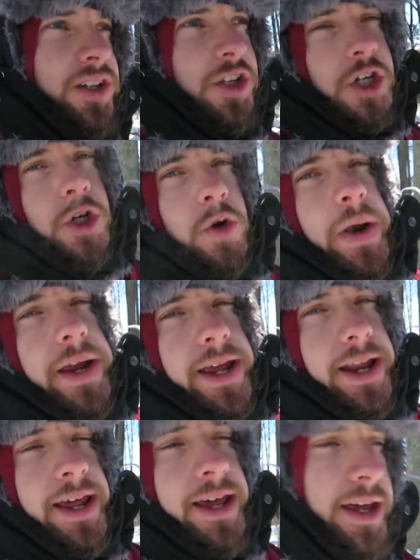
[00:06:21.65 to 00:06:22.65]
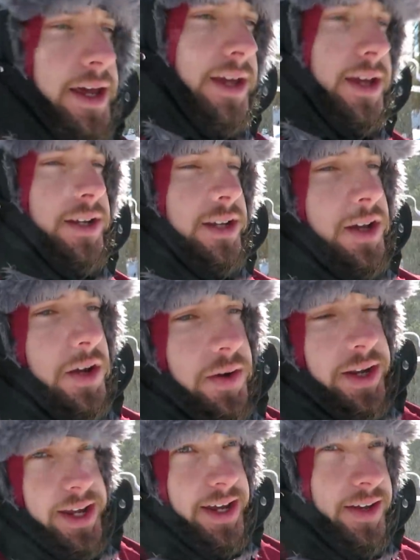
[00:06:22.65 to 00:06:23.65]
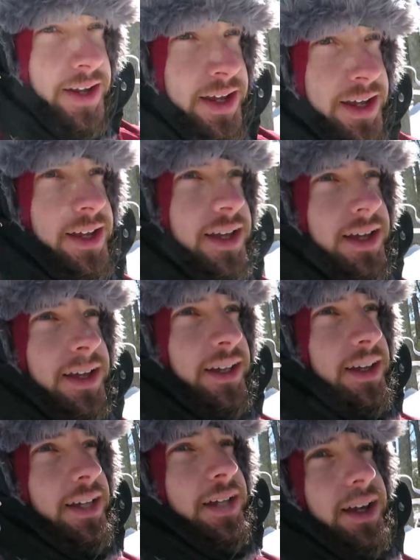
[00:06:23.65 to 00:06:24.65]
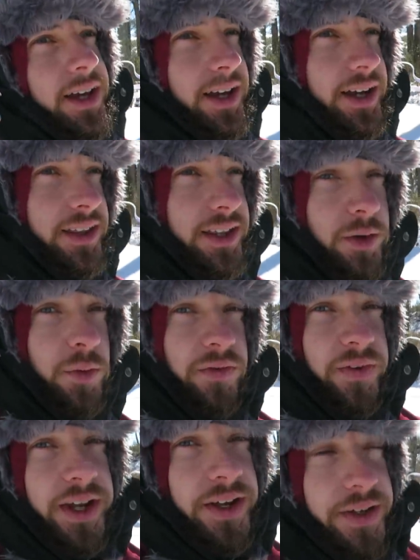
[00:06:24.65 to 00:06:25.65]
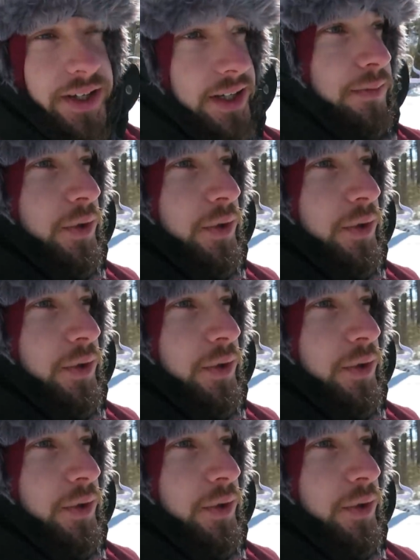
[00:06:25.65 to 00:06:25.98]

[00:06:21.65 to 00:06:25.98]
to shred, to go down. And I think we found it.